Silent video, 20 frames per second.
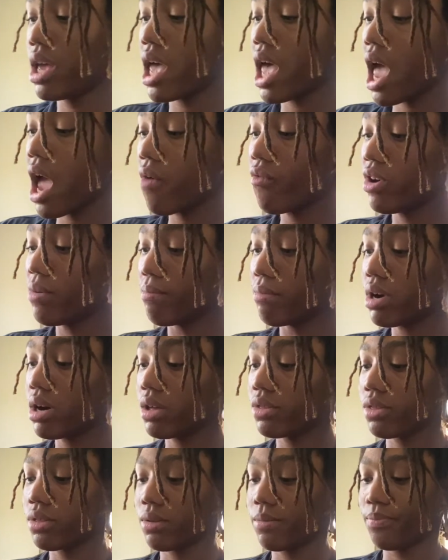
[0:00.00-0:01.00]
Every
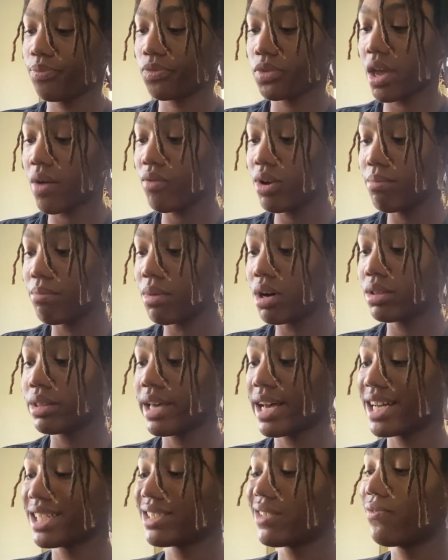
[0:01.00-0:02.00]
month
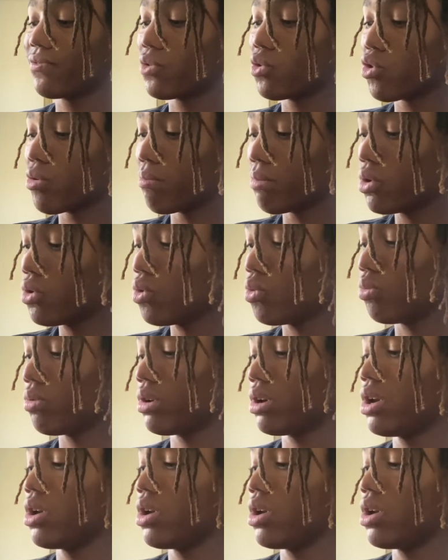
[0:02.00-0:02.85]
has a full moon,